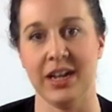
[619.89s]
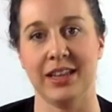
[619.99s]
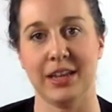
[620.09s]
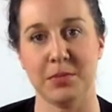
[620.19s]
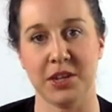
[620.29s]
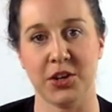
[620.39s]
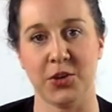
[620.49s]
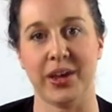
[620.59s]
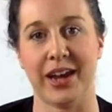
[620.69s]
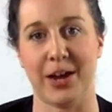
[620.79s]
let me know
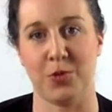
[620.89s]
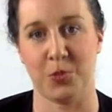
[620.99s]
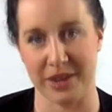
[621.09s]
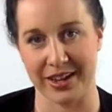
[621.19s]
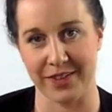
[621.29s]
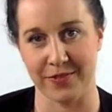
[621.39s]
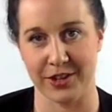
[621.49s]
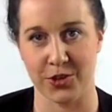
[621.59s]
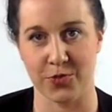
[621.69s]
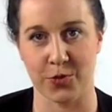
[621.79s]
and I will make a
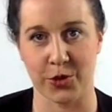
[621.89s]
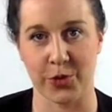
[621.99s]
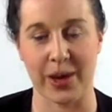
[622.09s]
video for you.